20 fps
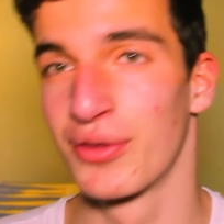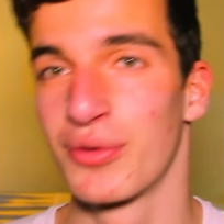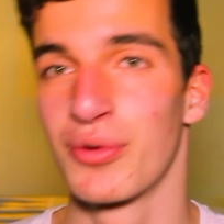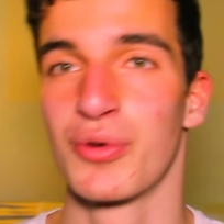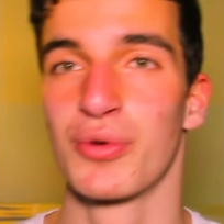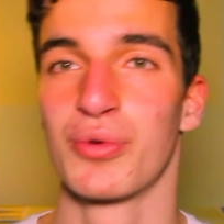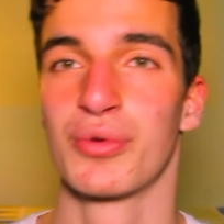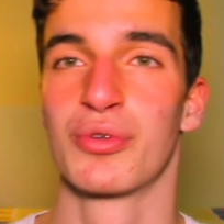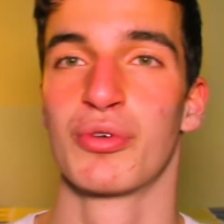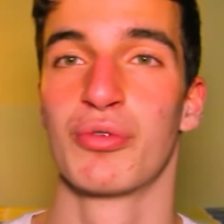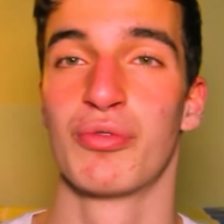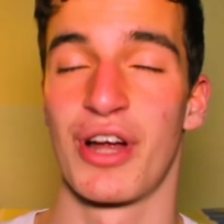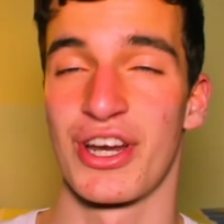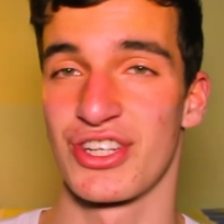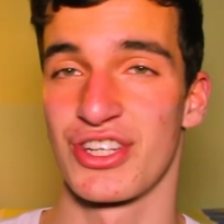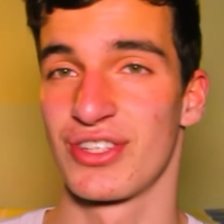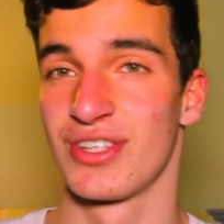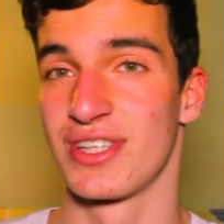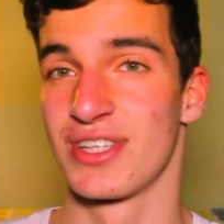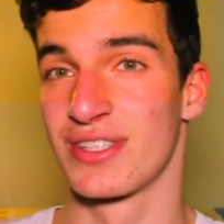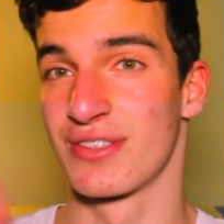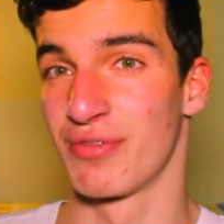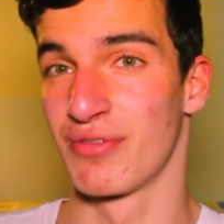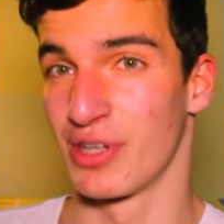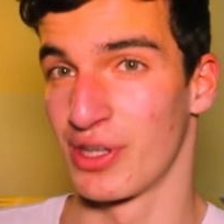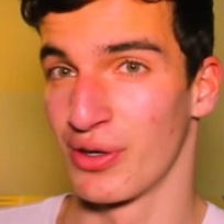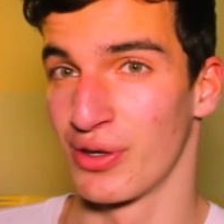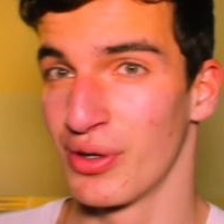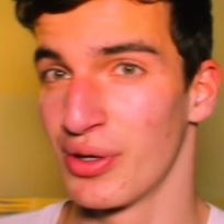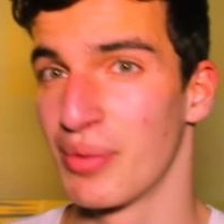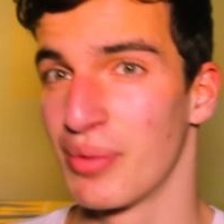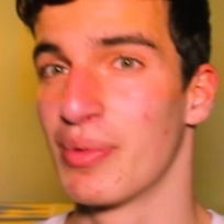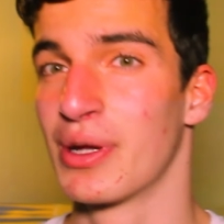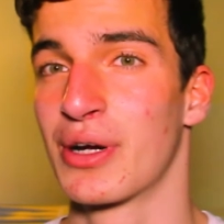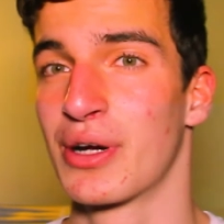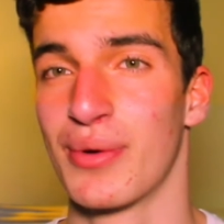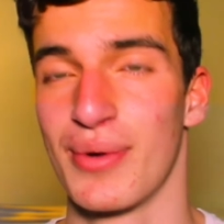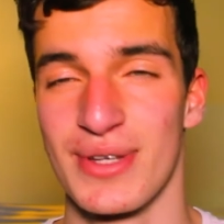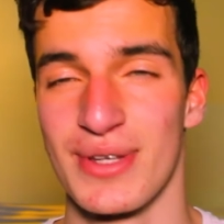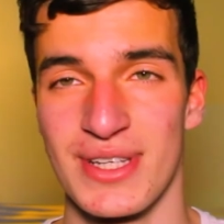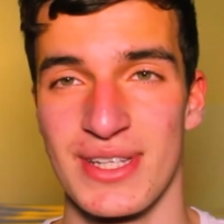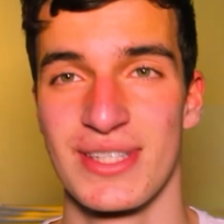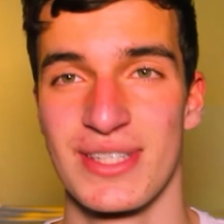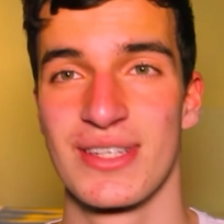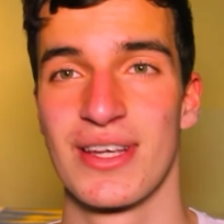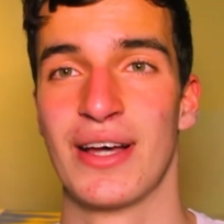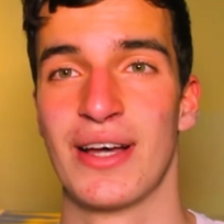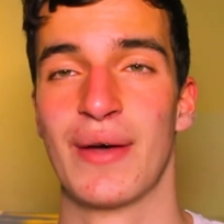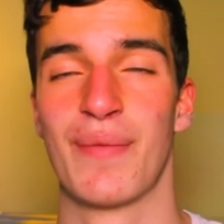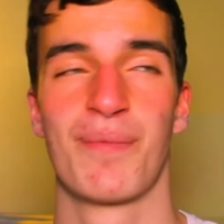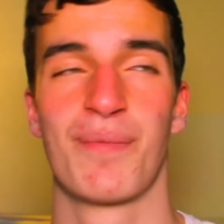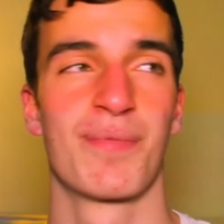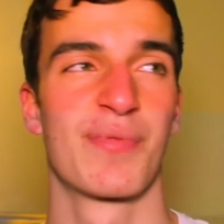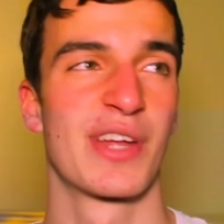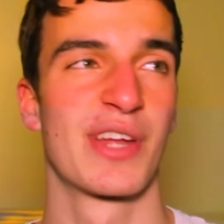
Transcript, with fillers: to you to watch this video because it's uh,